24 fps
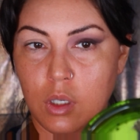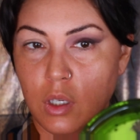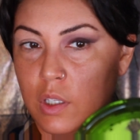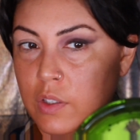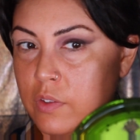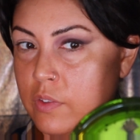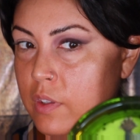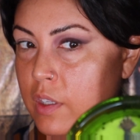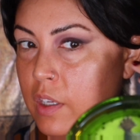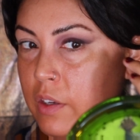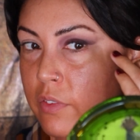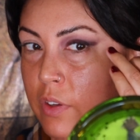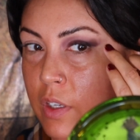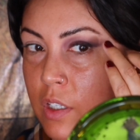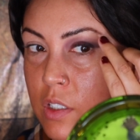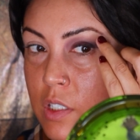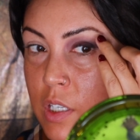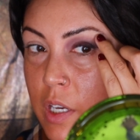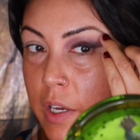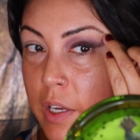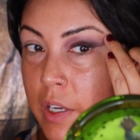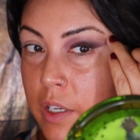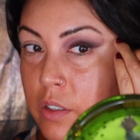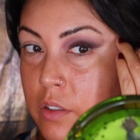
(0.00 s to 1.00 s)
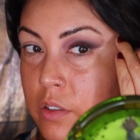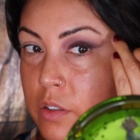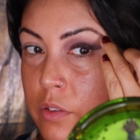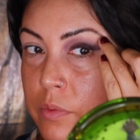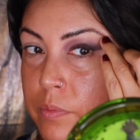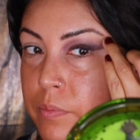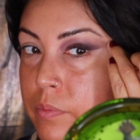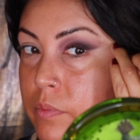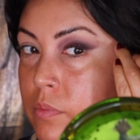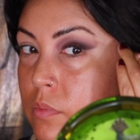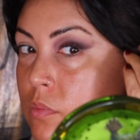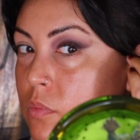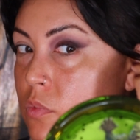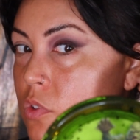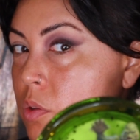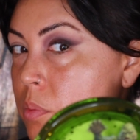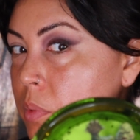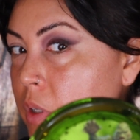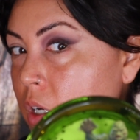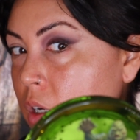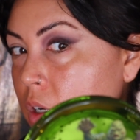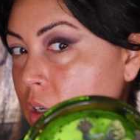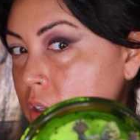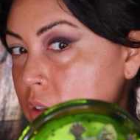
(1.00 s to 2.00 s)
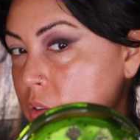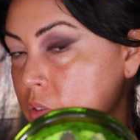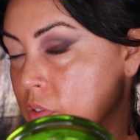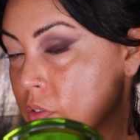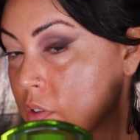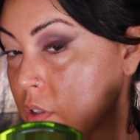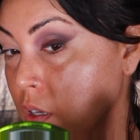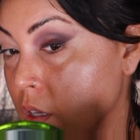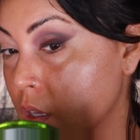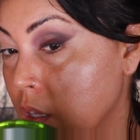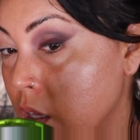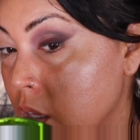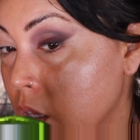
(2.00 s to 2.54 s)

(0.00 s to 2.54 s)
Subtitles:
it's giving tight, to be honest.